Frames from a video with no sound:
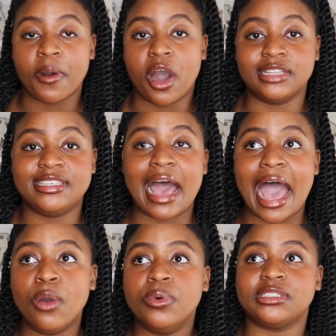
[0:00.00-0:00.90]
part,
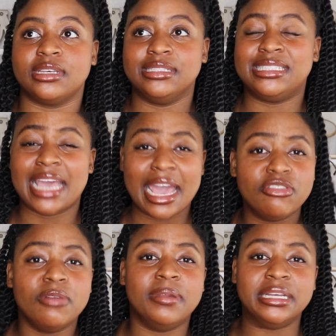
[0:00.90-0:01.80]
I was
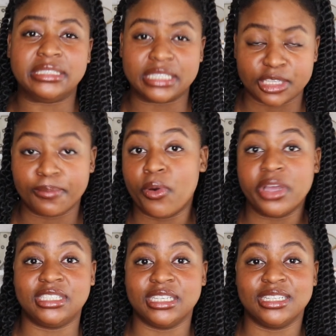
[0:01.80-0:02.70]
terribly
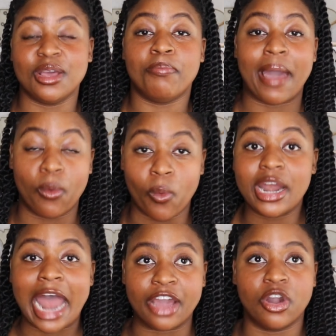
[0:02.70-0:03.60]
disappointed by
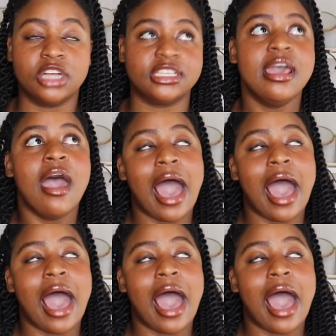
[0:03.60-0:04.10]
what I got.